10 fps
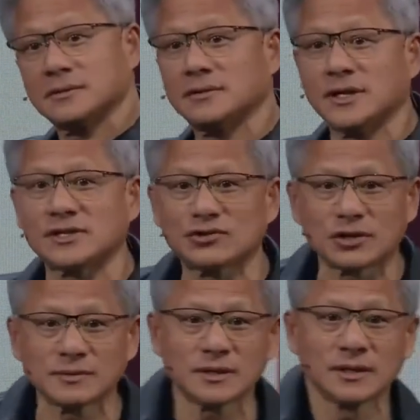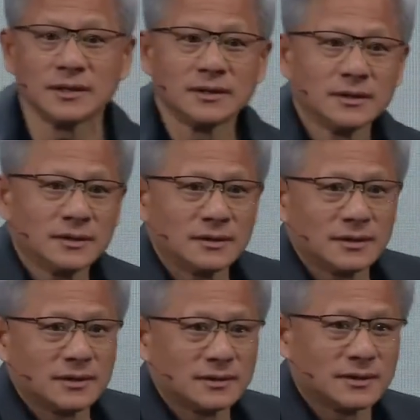ladies and gentlemen,
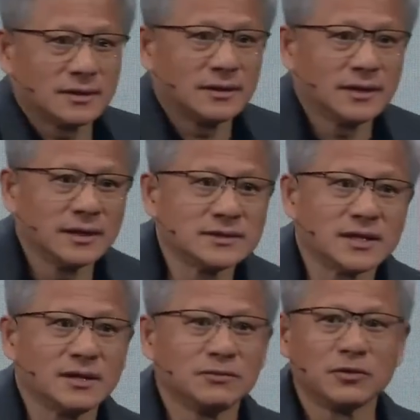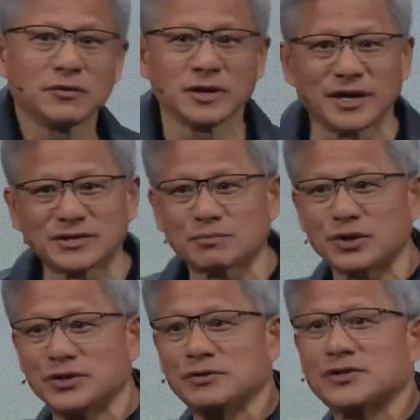uh, and uh, we would like to
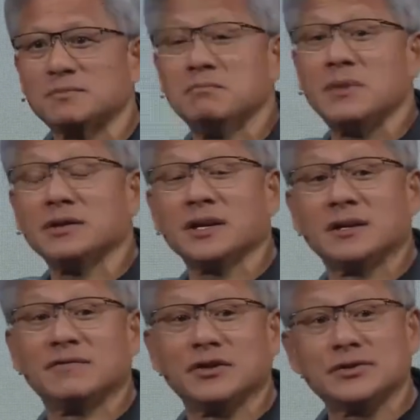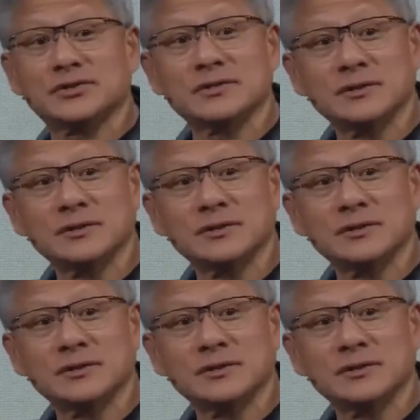produce million of these.